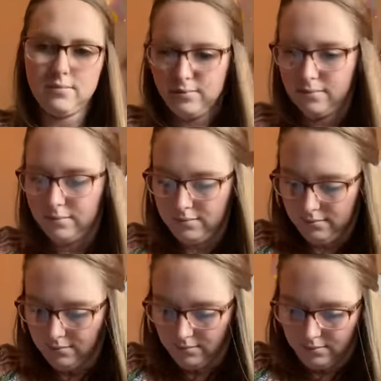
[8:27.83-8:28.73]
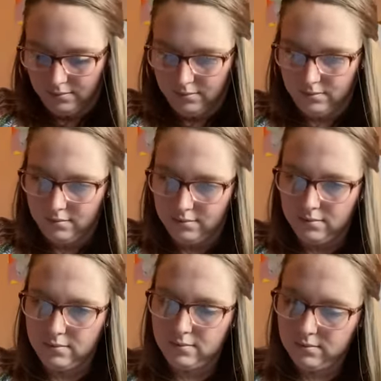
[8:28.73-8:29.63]

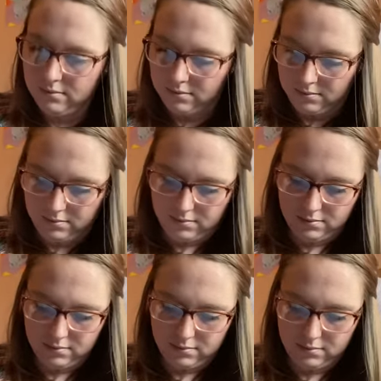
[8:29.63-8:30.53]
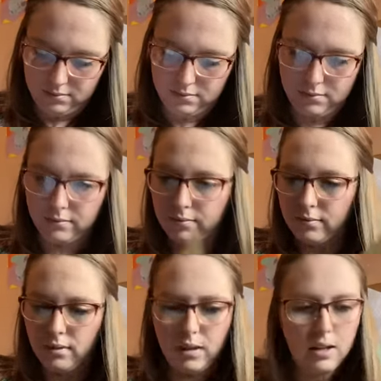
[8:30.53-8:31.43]

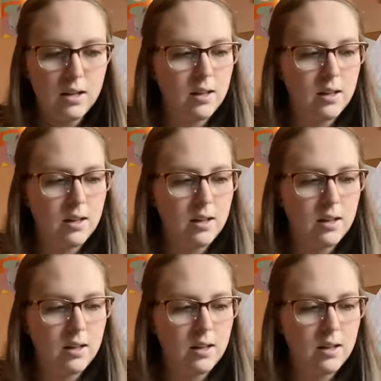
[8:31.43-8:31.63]
Nobody speaks.